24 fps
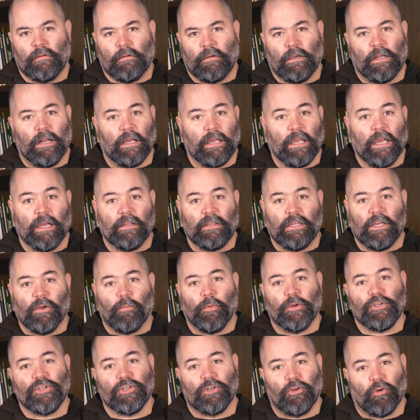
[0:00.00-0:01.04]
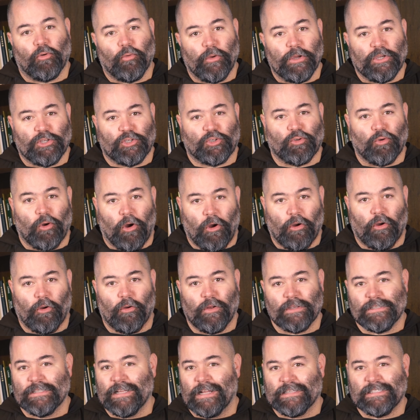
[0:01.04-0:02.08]
And again, the original Greek stronger.
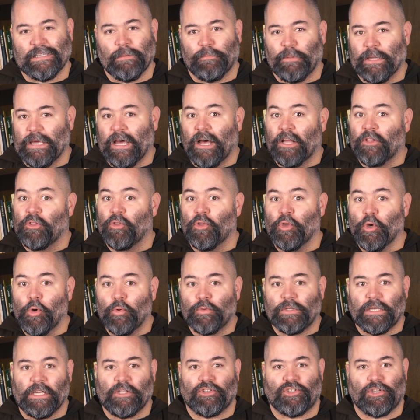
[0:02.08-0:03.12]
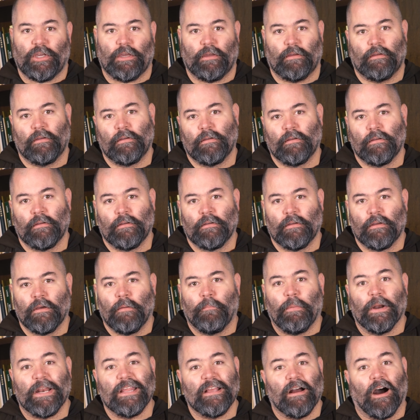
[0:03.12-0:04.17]
It's not simply a new teaching,
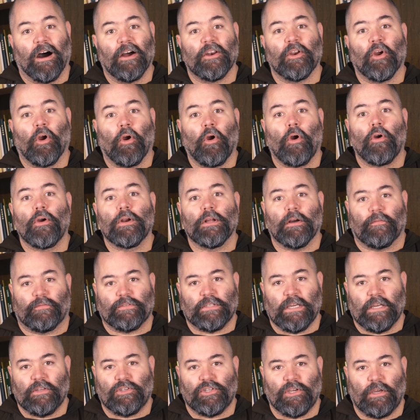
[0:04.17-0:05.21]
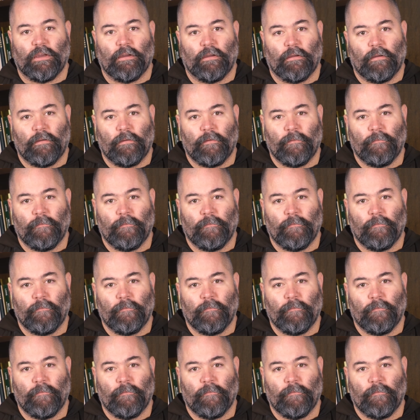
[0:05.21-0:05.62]
but an unheard of teaching.